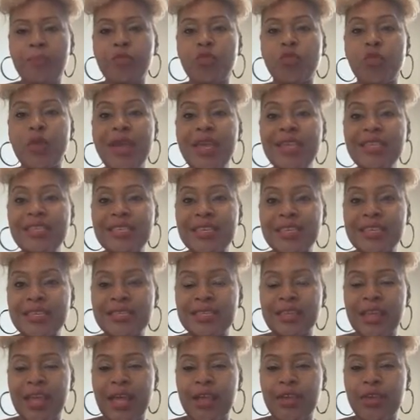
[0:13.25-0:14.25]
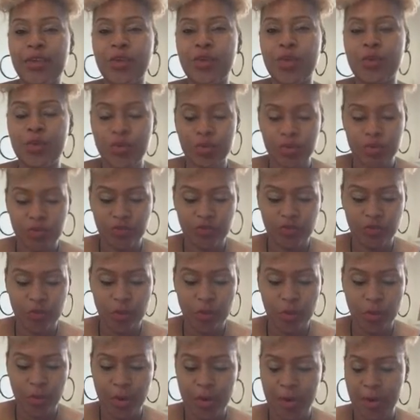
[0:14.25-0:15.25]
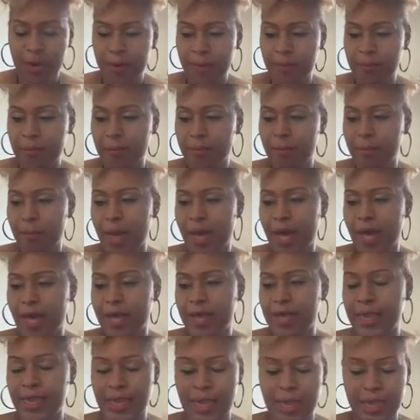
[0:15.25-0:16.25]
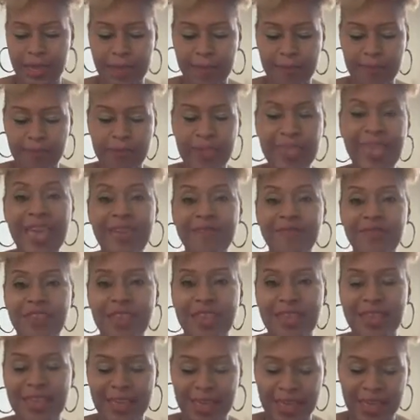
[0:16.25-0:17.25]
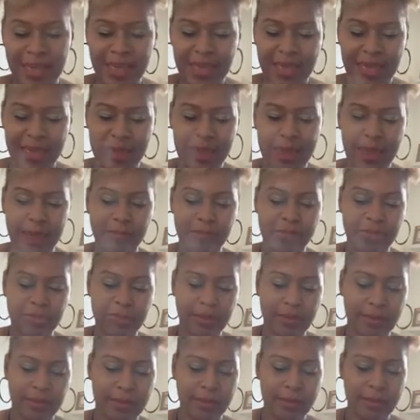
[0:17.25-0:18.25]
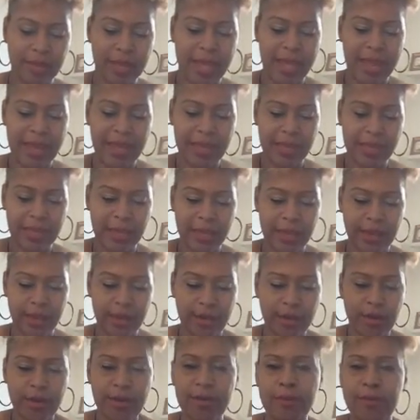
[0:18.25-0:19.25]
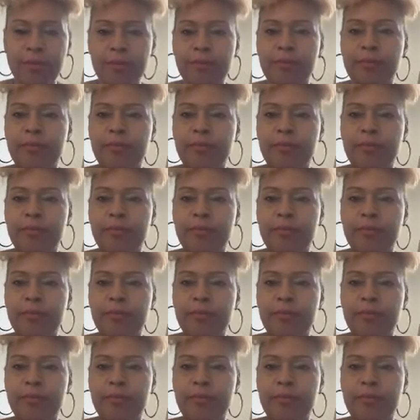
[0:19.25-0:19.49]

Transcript: resins that I use for my Kyphi. And I'm just lighting here